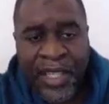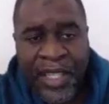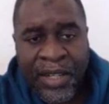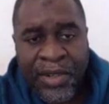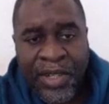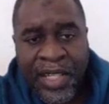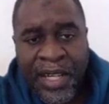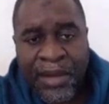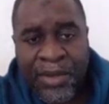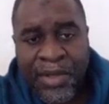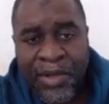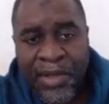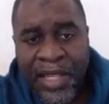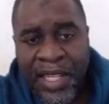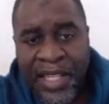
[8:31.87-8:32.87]
Now, when it comes
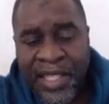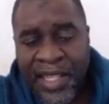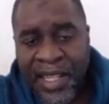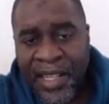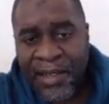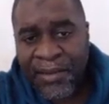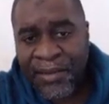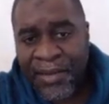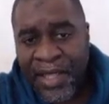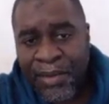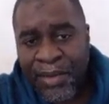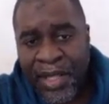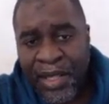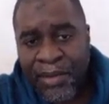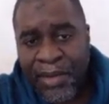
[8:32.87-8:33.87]
to NetTeller, the
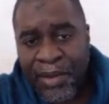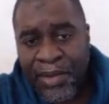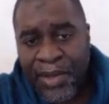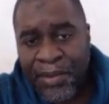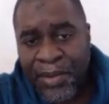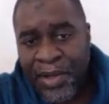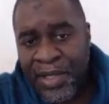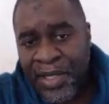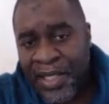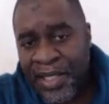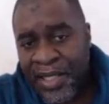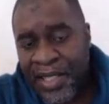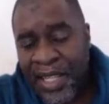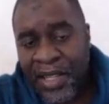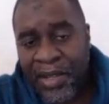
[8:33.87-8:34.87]
minimum deposit
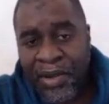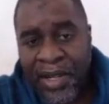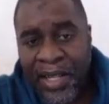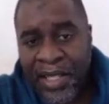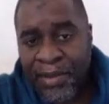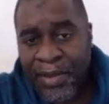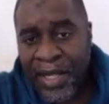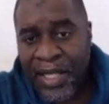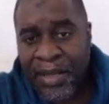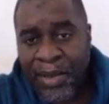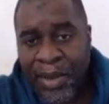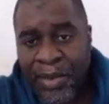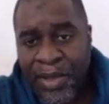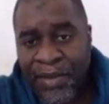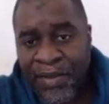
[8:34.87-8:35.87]
is $10,
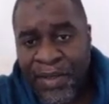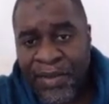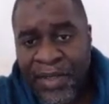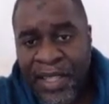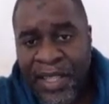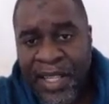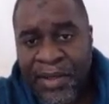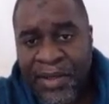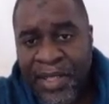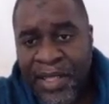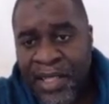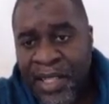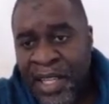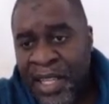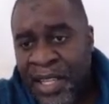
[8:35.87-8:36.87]
maximum is
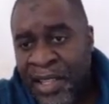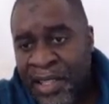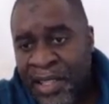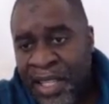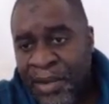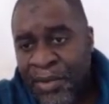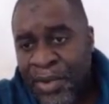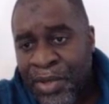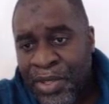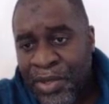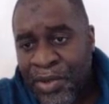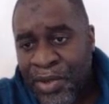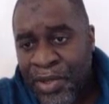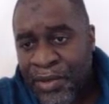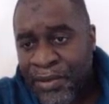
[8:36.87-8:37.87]
50,000. The same with
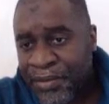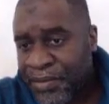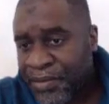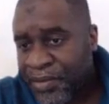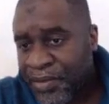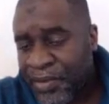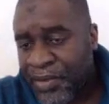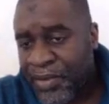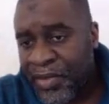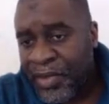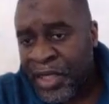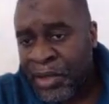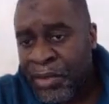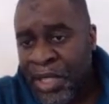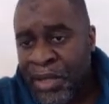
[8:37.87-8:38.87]
Skrill.
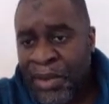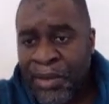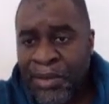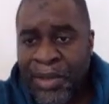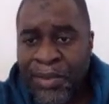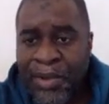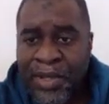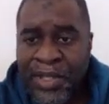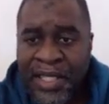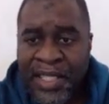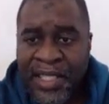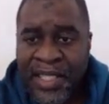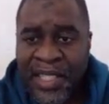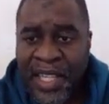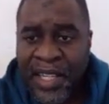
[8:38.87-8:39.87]
Minimum deposit
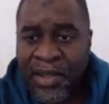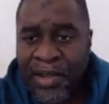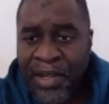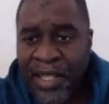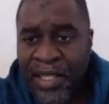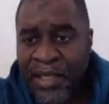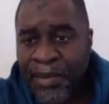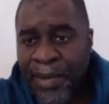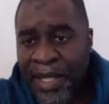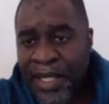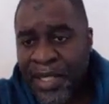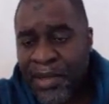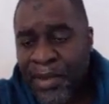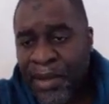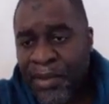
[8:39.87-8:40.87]
is $10,
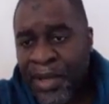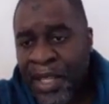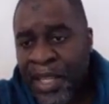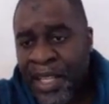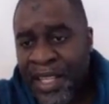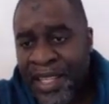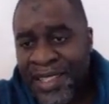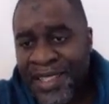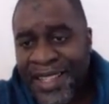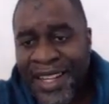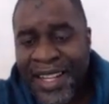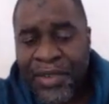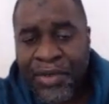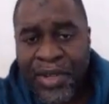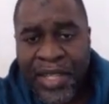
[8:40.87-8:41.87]
maximum is
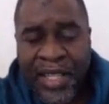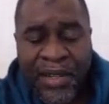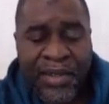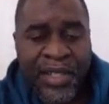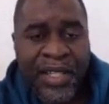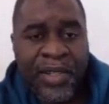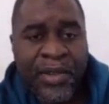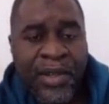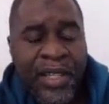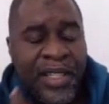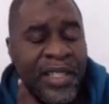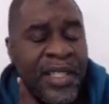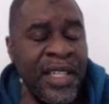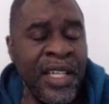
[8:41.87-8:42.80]
$100,000.